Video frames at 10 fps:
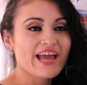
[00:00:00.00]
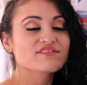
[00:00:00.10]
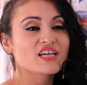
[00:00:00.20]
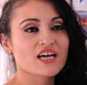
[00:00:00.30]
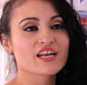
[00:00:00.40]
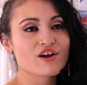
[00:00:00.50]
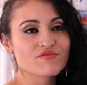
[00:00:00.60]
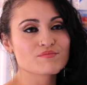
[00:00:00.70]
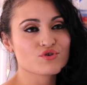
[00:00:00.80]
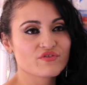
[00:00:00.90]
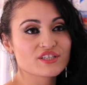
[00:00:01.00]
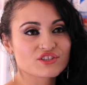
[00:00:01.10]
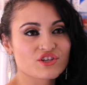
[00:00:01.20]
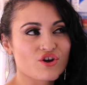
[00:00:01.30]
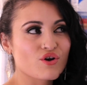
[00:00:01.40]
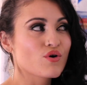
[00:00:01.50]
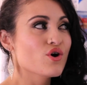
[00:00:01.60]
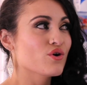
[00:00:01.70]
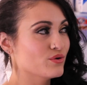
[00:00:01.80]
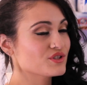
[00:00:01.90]
I have done enough movies to
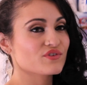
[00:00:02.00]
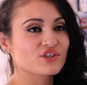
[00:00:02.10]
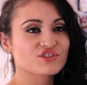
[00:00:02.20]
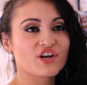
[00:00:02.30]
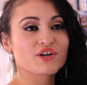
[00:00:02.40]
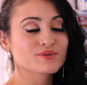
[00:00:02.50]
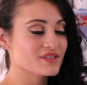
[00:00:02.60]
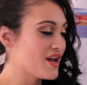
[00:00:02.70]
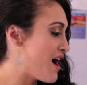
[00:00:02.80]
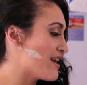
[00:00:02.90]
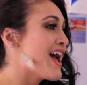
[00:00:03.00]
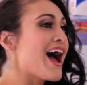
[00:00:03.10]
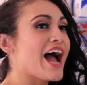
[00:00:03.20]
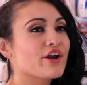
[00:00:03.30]
know who's a virgin and who's not.